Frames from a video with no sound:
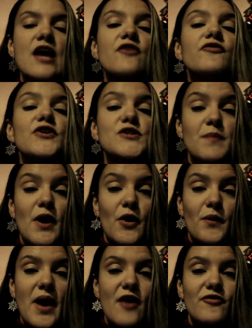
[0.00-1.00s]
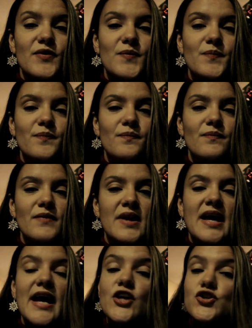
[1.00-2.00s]
First paragraph.
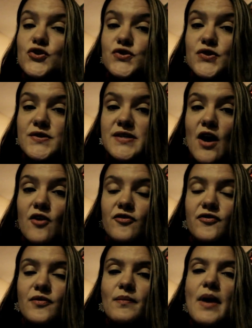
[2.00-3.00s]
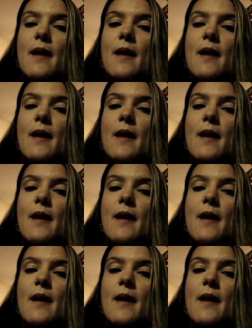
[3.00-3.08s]
Introduce yourself,